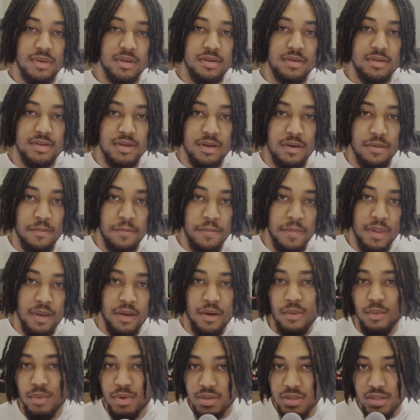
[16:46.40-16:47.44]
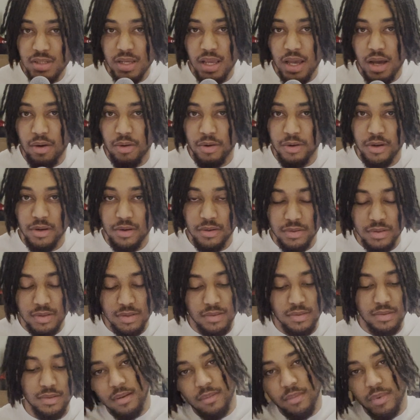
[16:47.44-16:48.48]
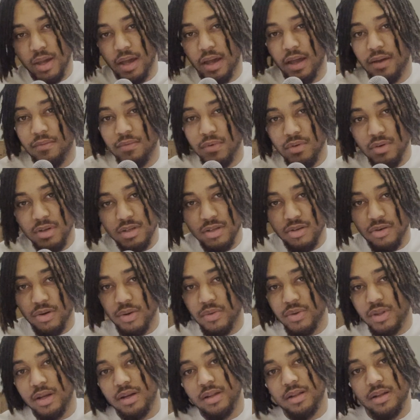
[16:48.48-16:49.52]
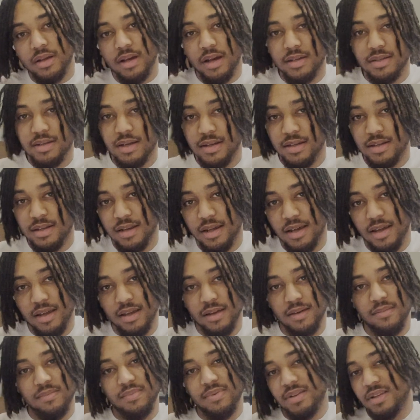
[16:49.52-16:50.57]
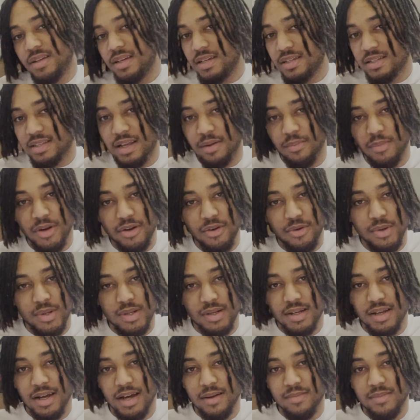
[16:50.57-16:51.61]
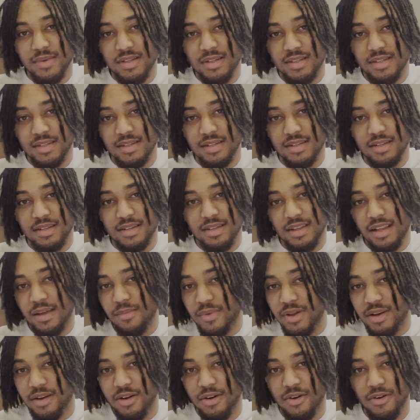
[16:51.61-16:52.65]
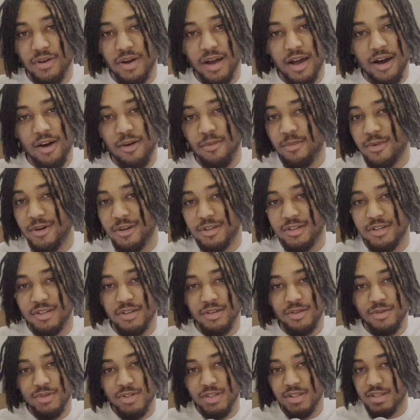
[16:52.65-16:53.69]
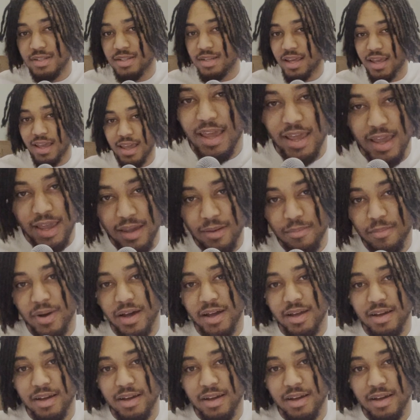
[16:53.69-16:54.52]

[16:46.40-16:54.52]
so we'll see how it goes. But yeah, if you disagree with anything I said today, please let me know in the comments. Let me know how much you just hate my